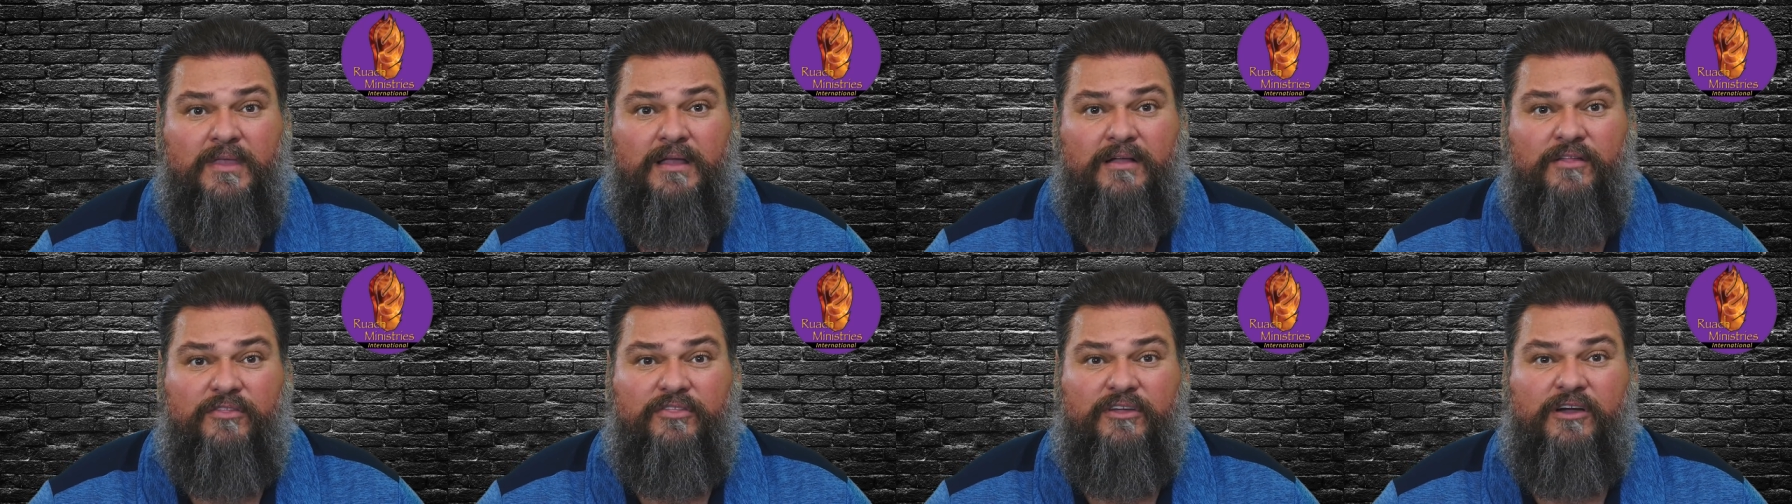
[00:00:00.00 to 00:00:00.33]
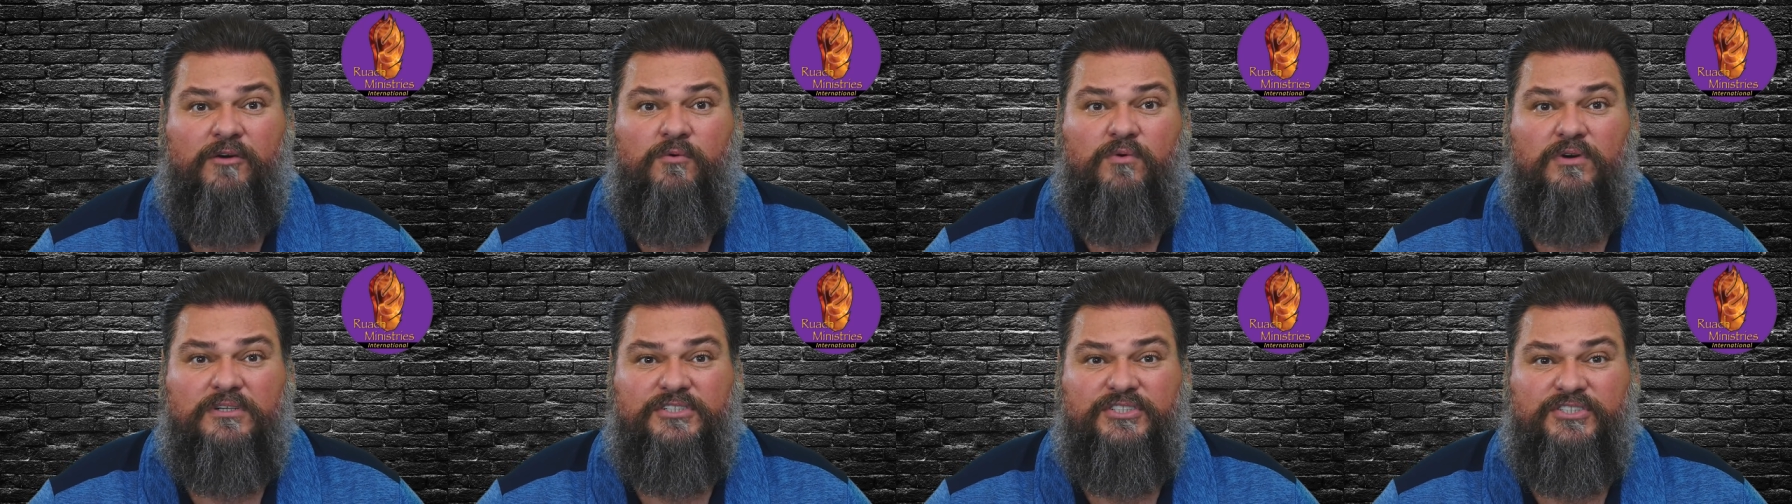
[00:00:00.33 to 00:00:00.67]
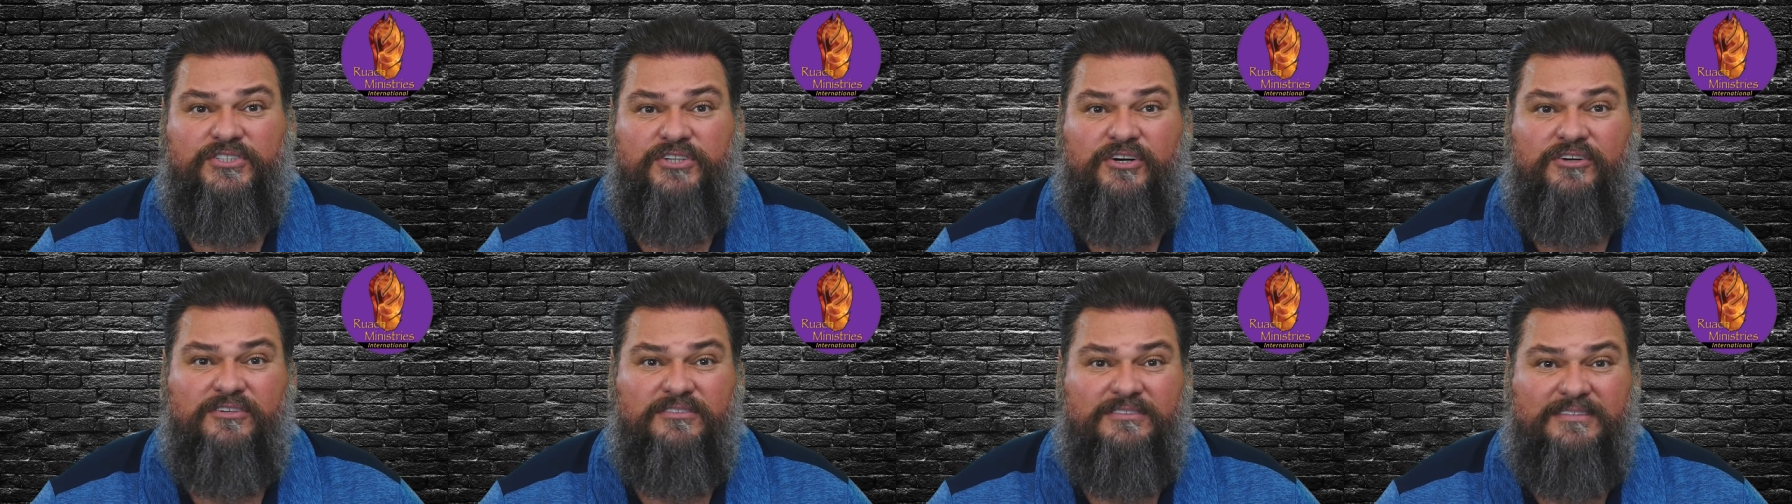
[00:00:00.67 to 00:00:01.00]
there were
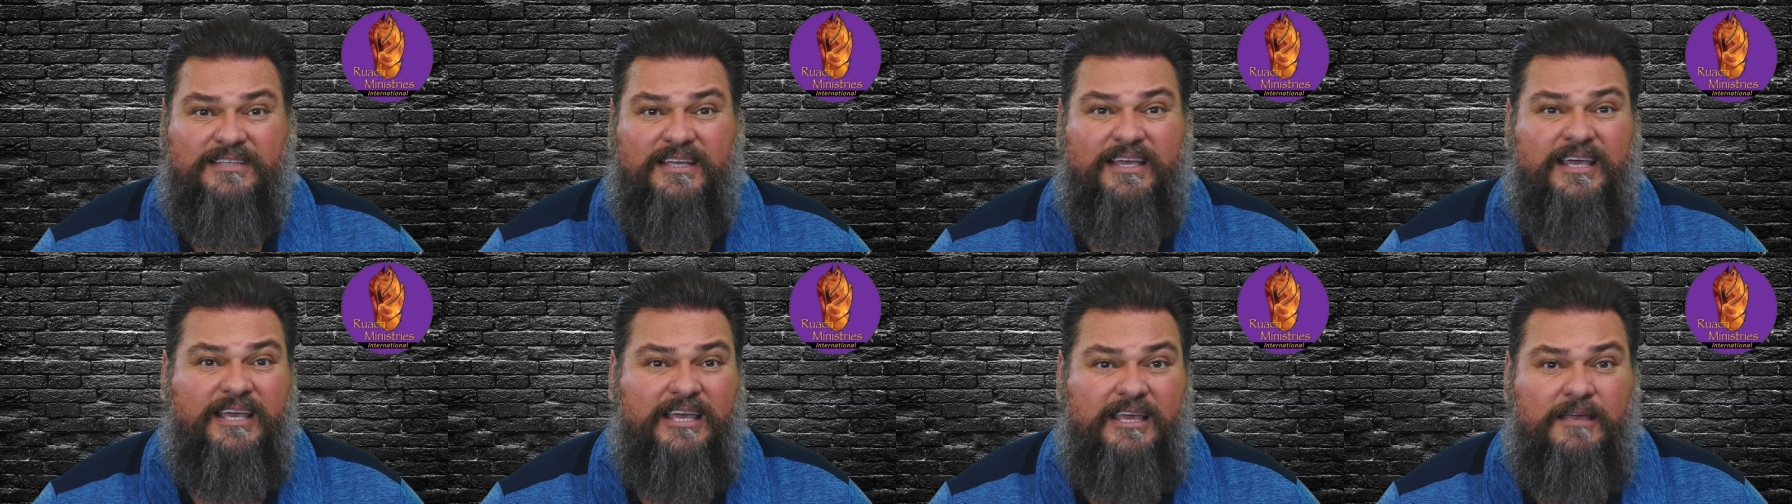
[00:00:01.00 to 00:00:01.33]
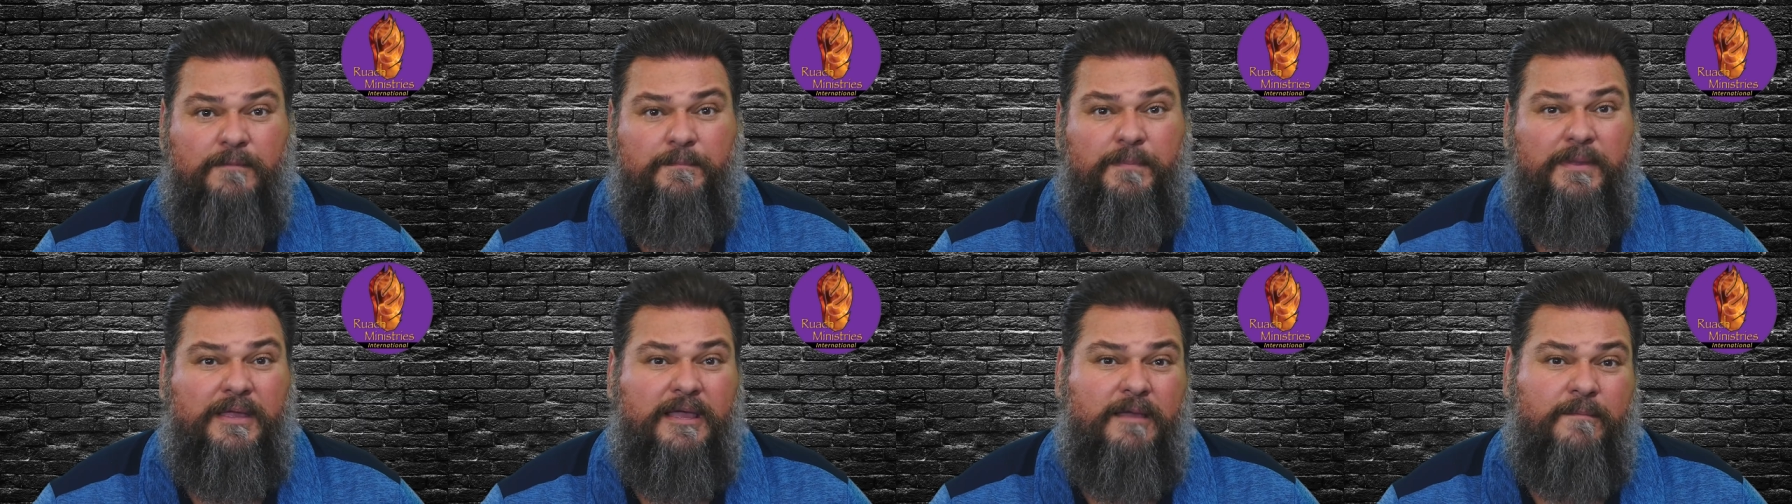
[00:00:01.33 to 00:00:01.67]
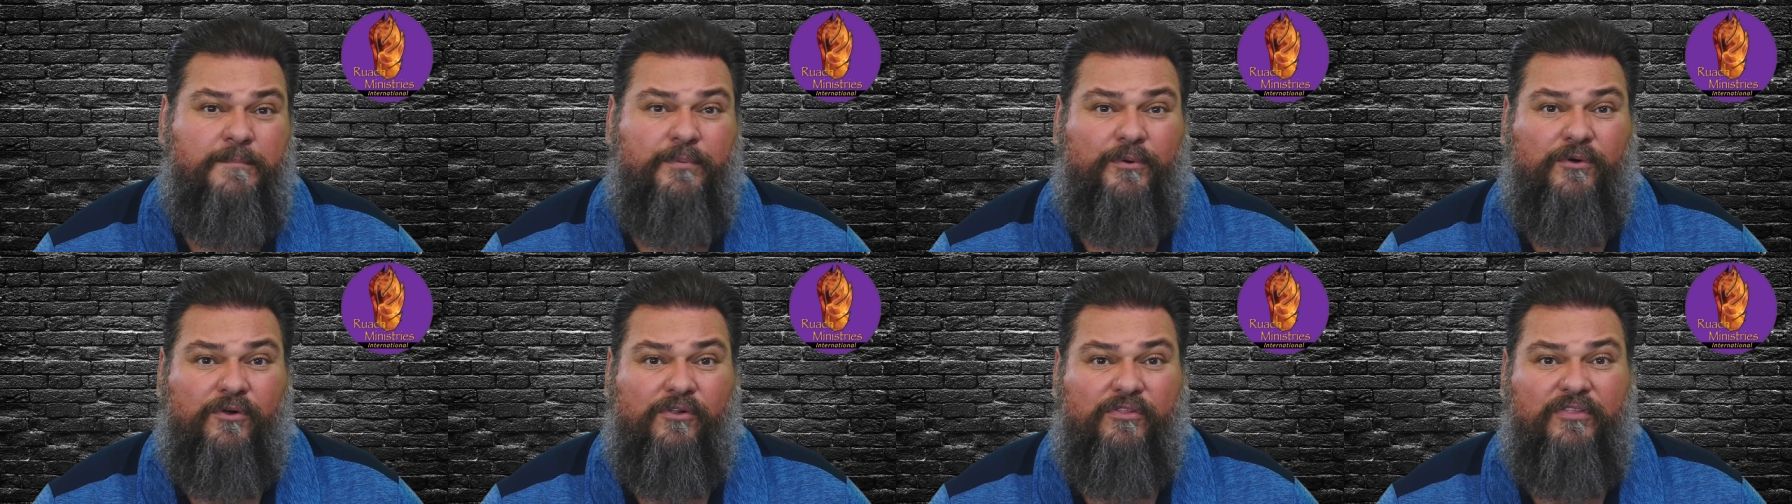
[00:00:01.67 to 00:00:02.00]
certain key
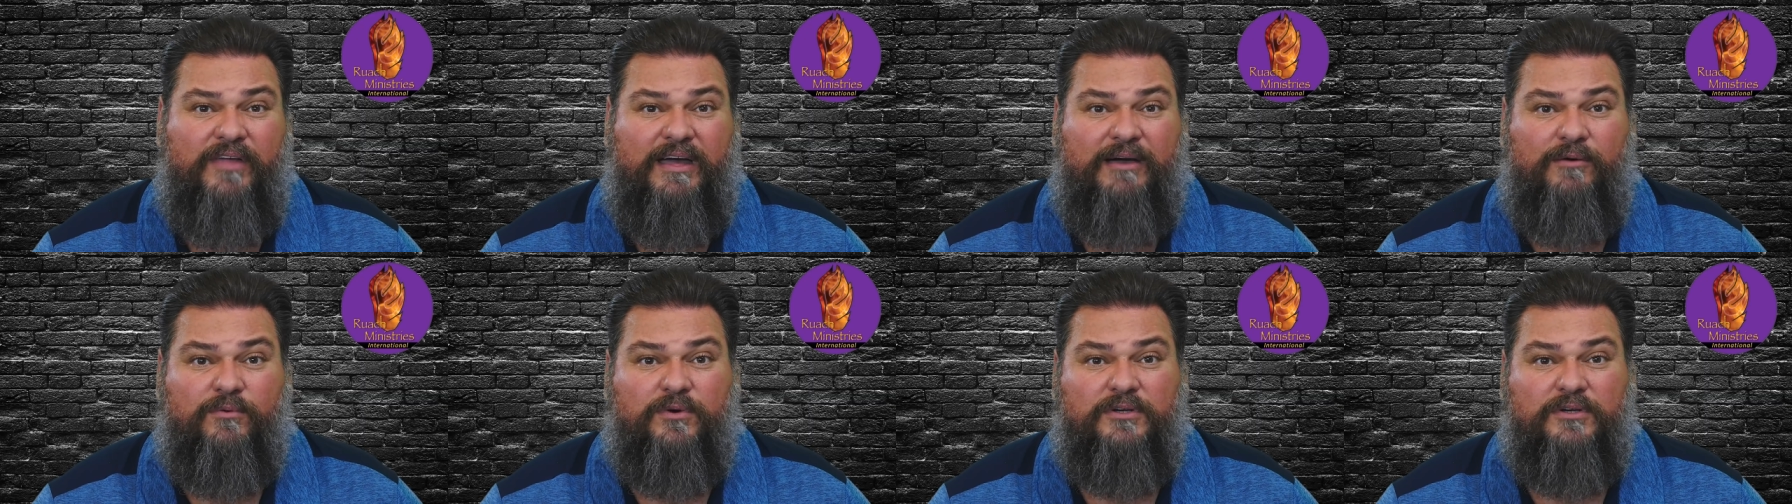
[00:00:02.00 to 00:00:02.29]
people that